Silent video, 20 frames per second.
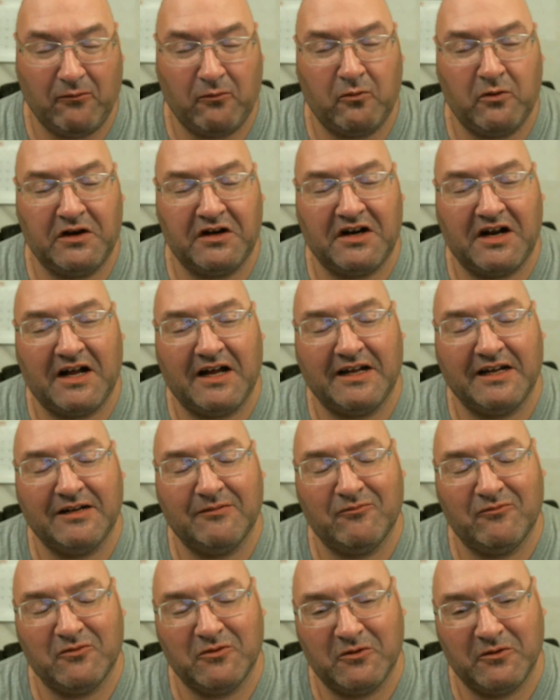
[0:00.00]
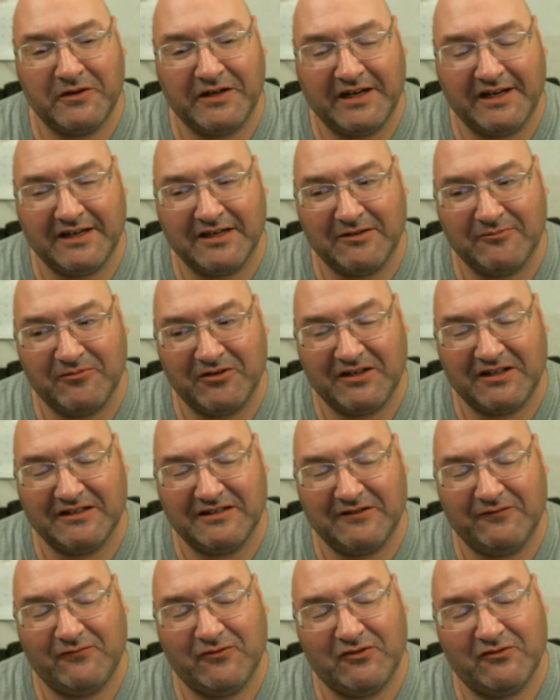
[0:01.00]
where I am located,
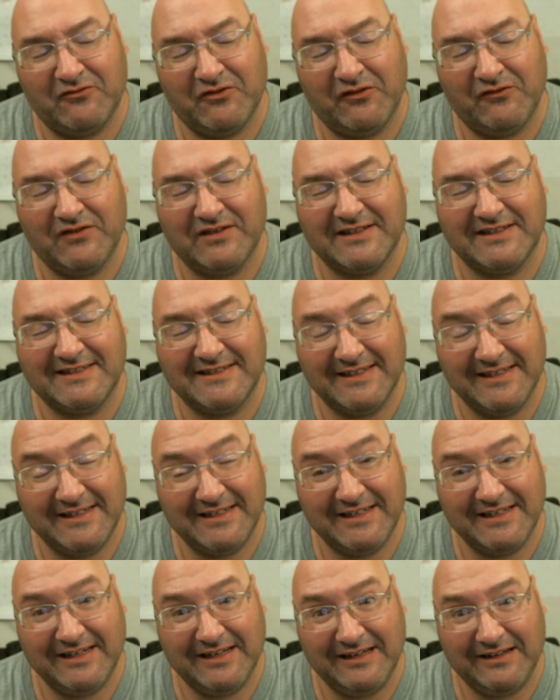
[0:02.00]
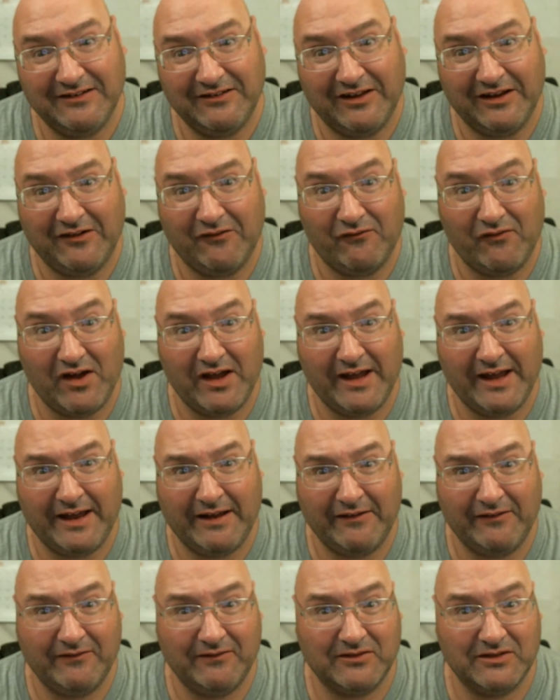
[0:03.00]
because if you live in a city, like if
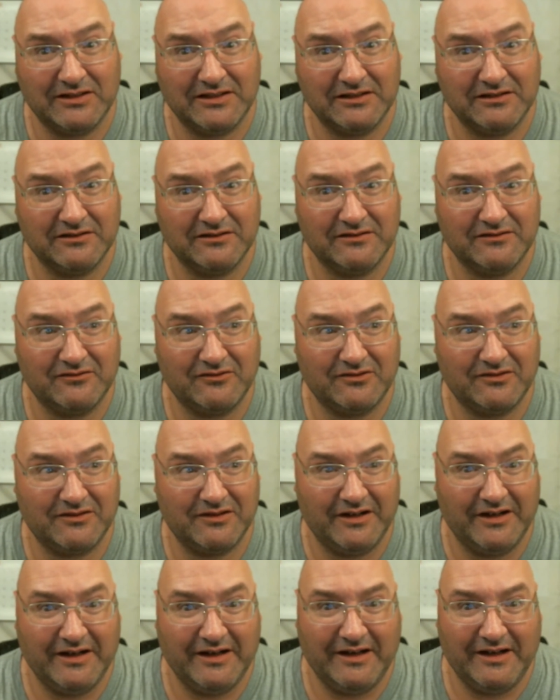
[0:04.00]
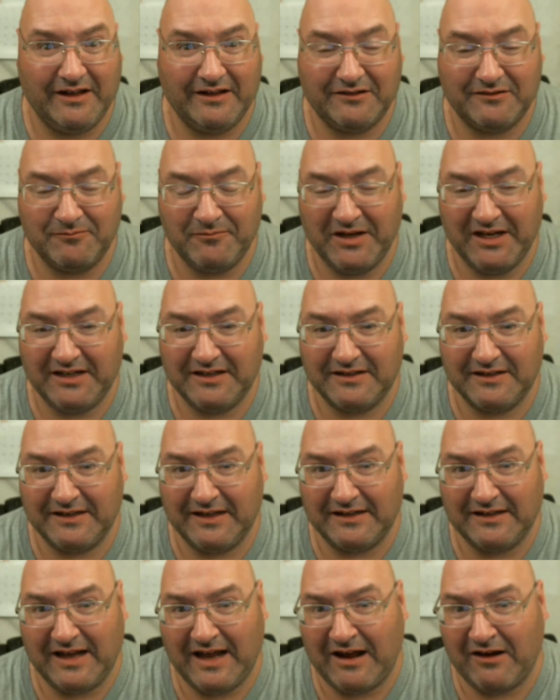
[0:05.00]
I were to make
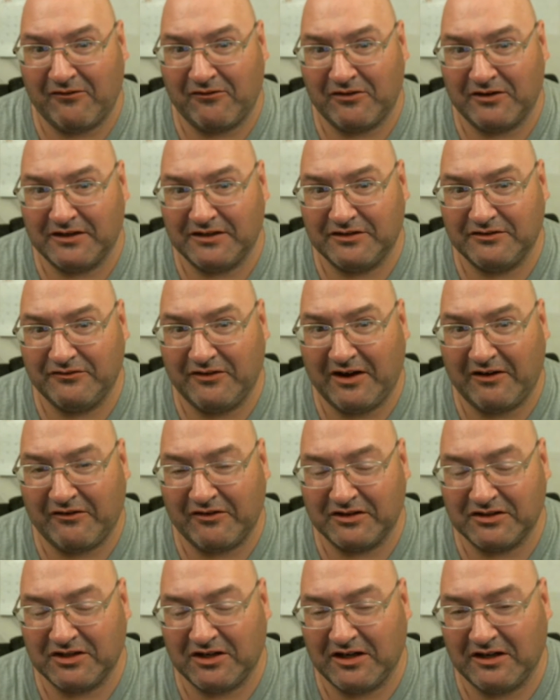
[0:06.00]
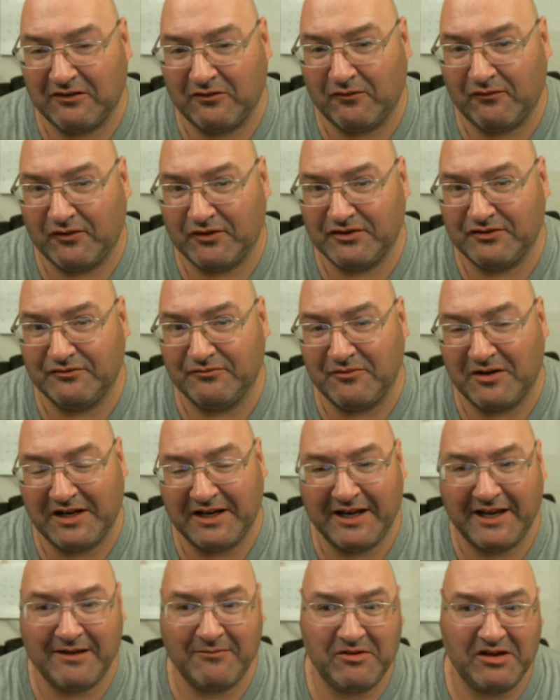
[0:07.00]
the hour, two hour jaunt over to
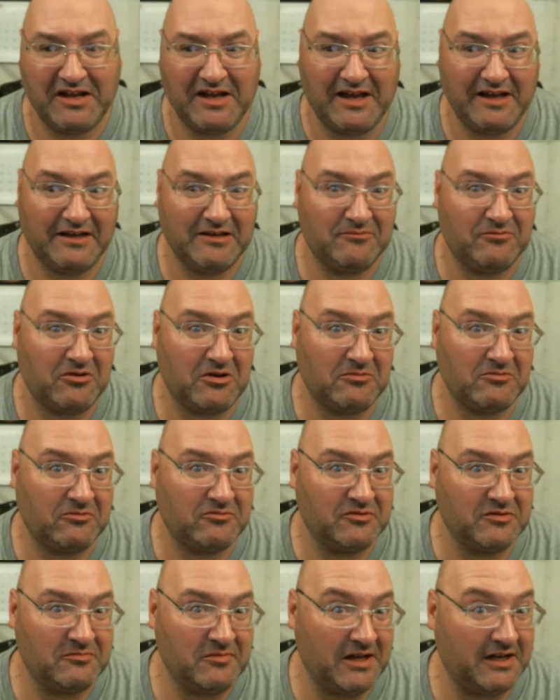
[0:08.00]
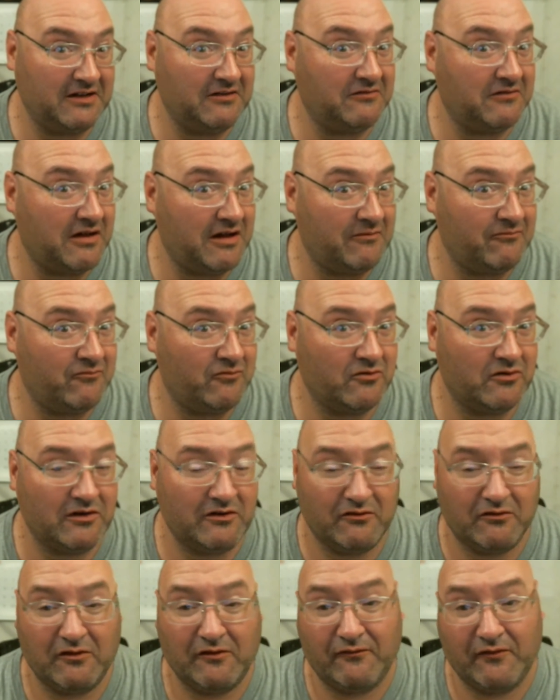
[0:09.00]
Miami, I could probably make a lot more.
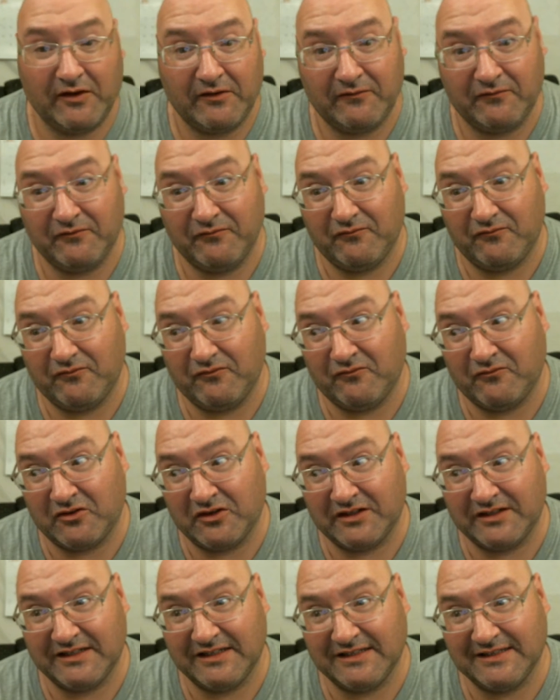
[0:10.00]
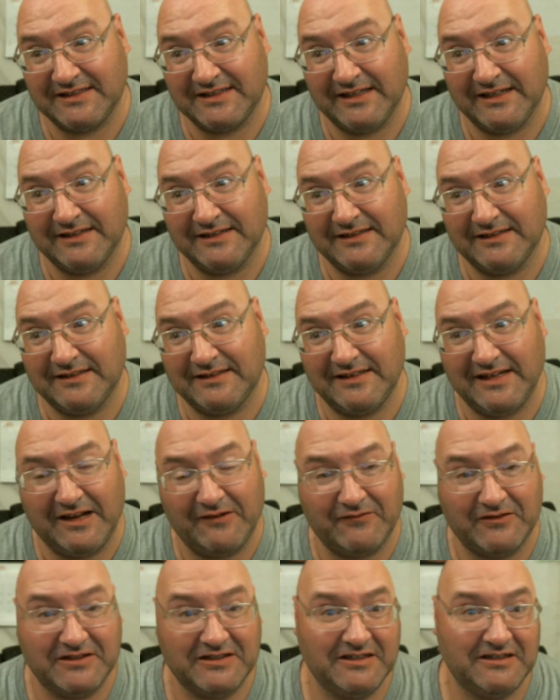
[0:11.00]
Or if I worked this in San
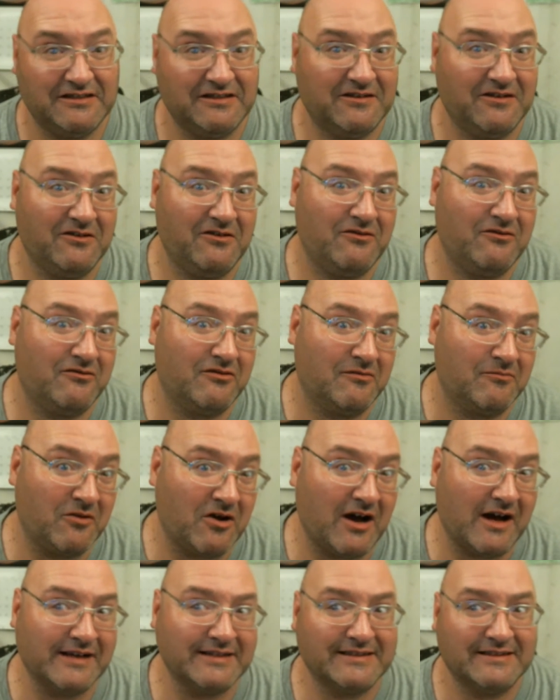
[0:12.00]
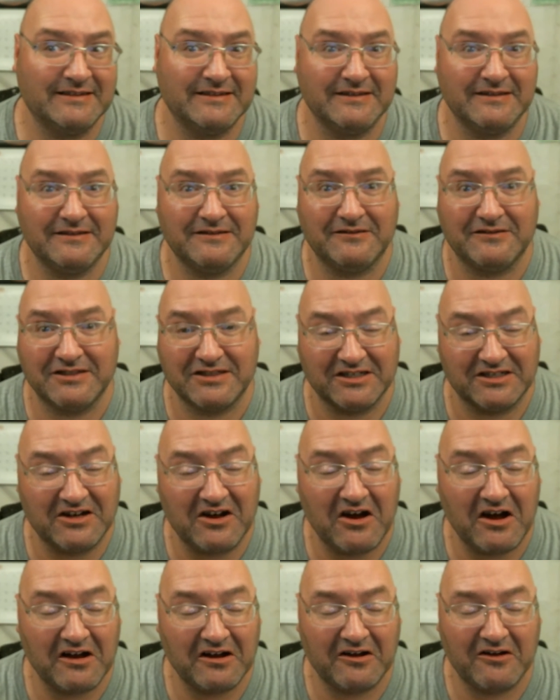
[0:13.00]
Francisco or Boston or
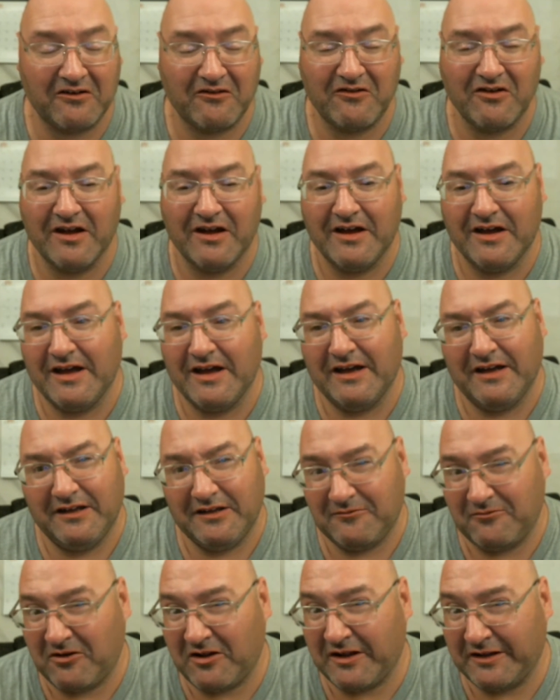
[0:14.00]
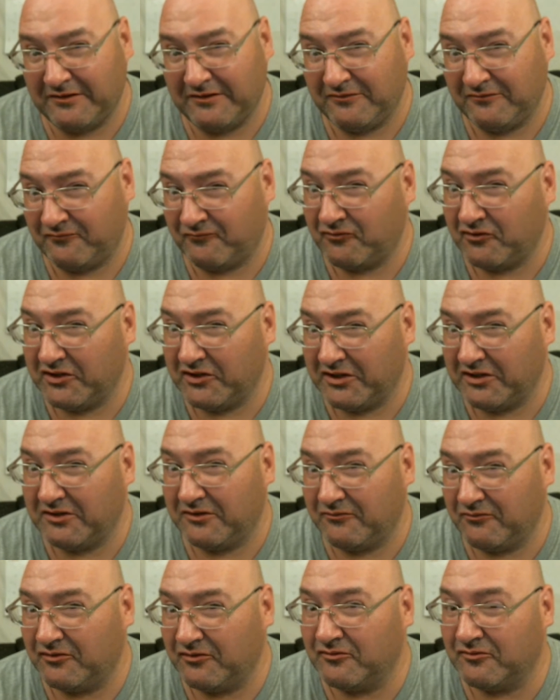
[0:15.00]
Chicago, you'll probably do really
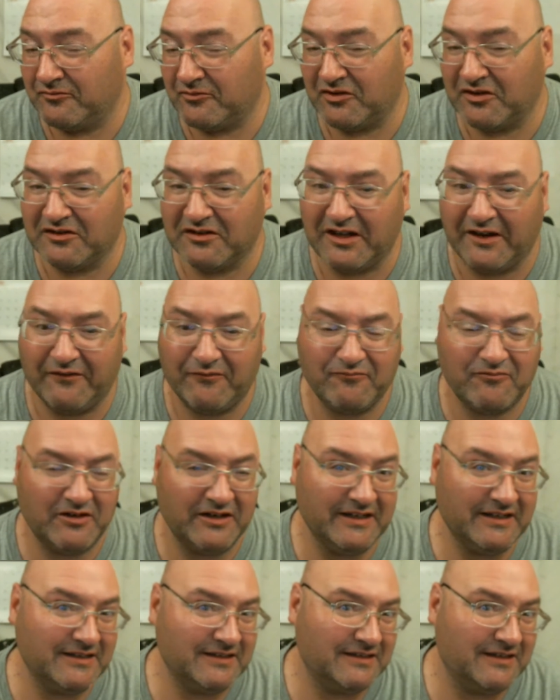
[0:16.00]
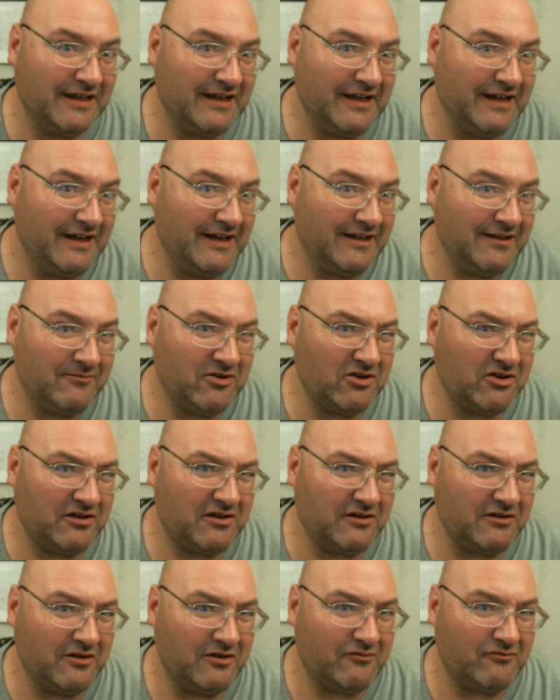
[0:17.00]
good with Uber and Lyft. But in middle
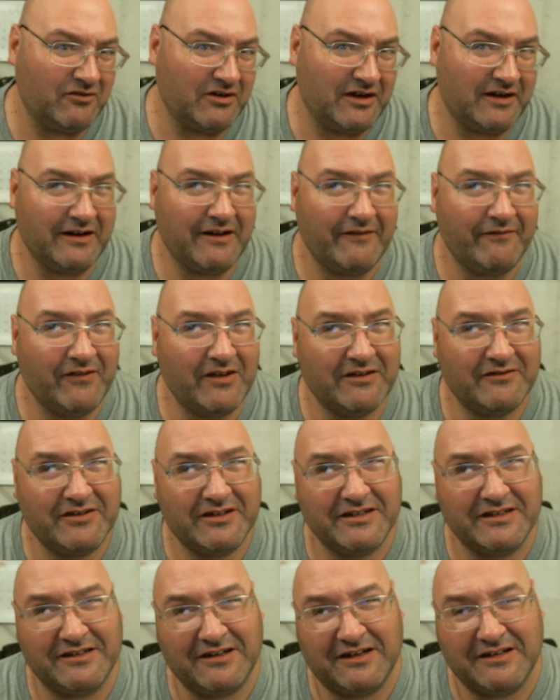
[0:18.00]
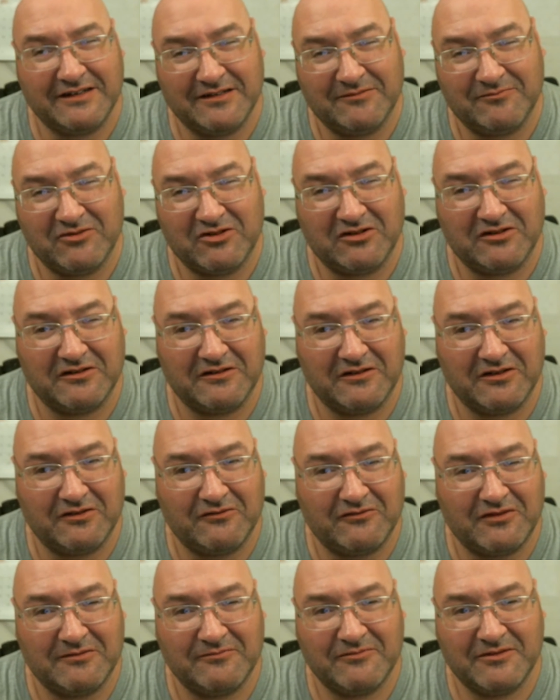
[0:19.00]
of nowhere, I'm not really not in the middle of
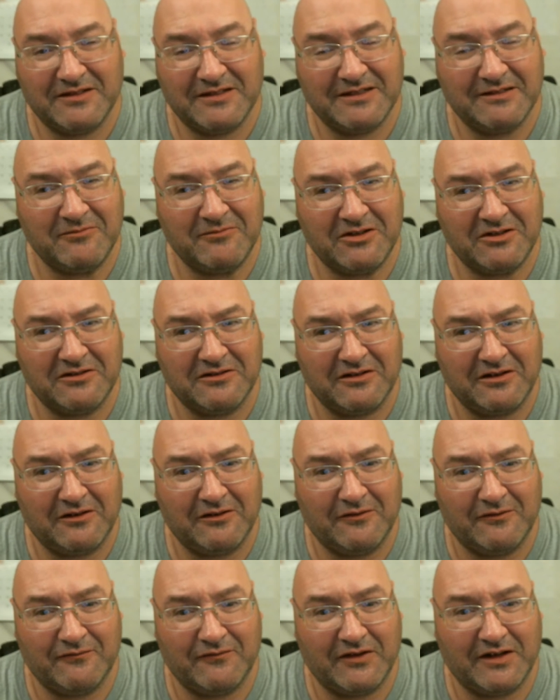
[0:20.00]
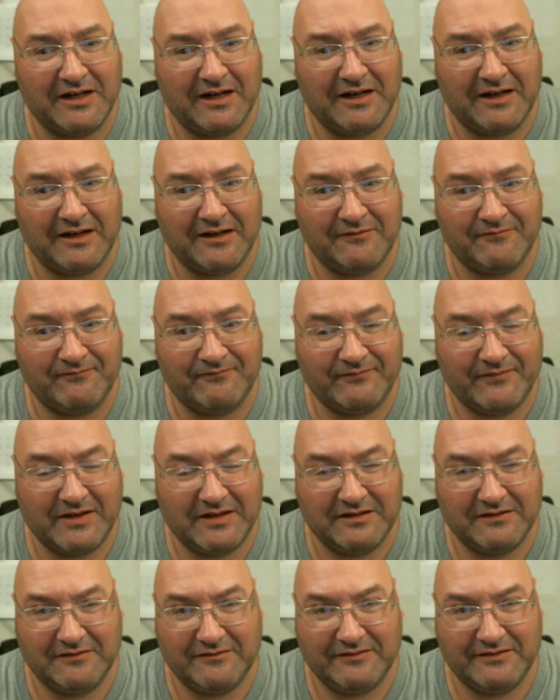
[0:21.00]
nowhere, but in the middle of um,
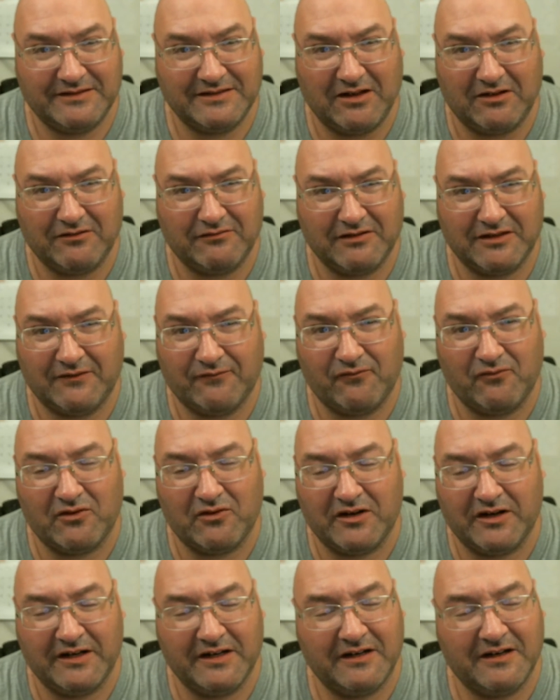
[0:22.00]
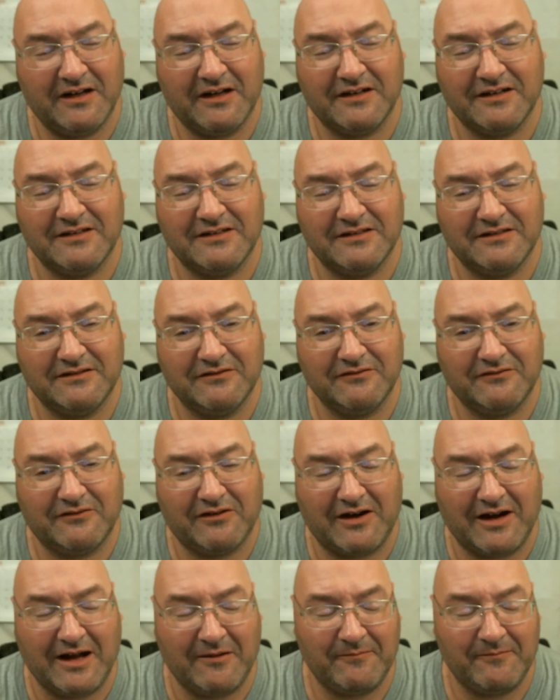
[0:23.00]
Southwest Florida, you're not going to do
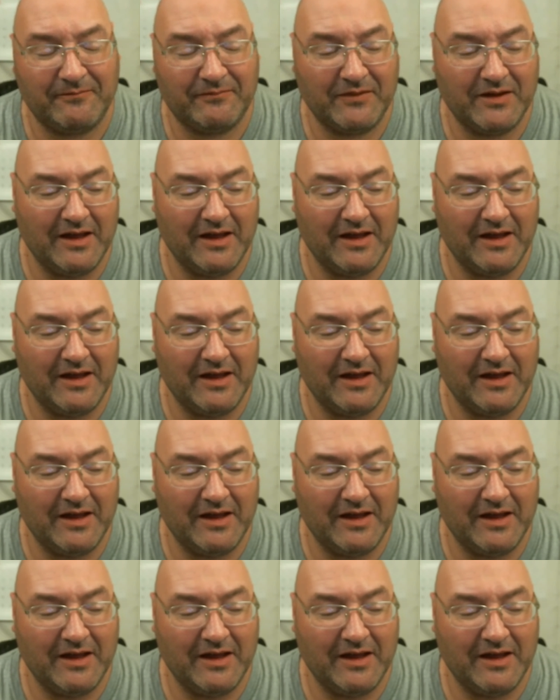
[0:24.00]
crap.